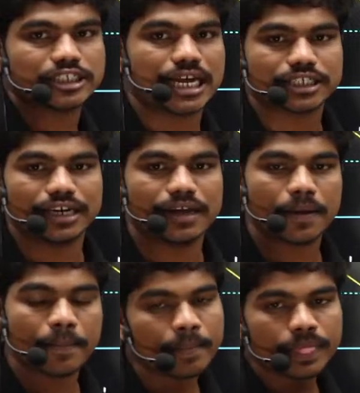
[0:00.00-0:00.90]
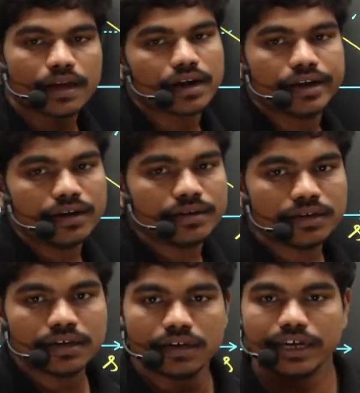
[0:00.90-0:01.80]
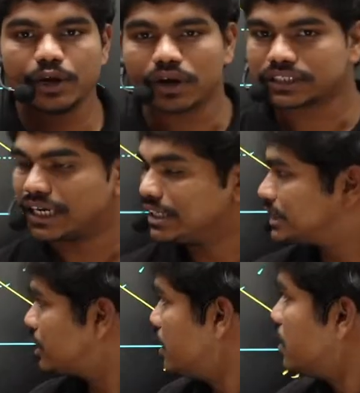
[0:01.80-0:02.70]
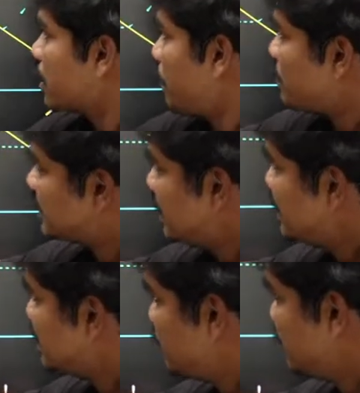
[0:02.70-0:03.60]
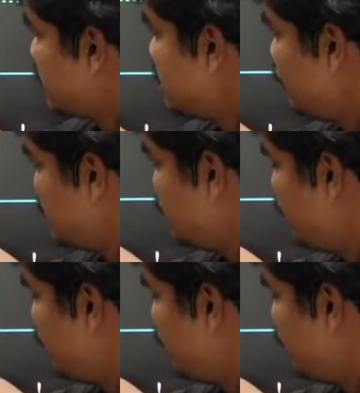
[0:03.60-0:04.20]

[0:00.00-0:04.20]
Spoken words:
actually. Clear? Did you understand this? Compressing this pressure from,